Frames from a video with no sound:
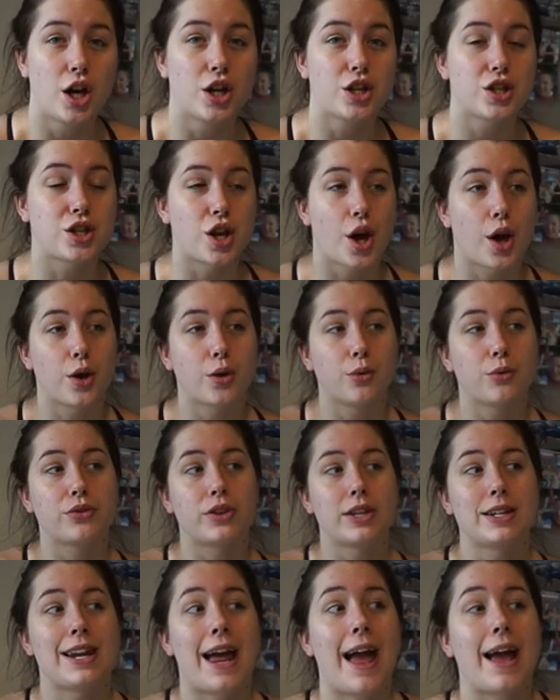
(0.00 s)
So
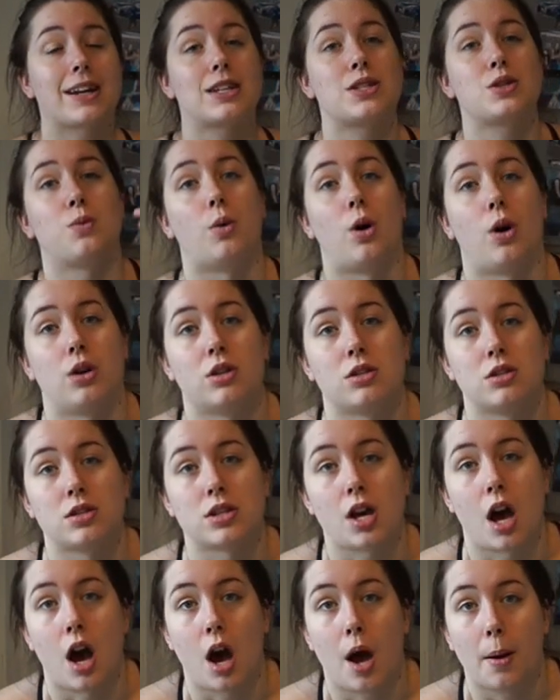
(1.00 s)
the next
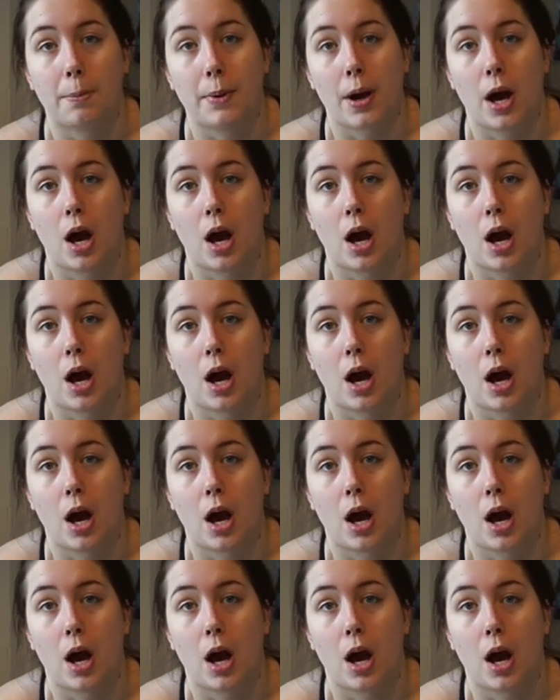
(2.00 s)
ones up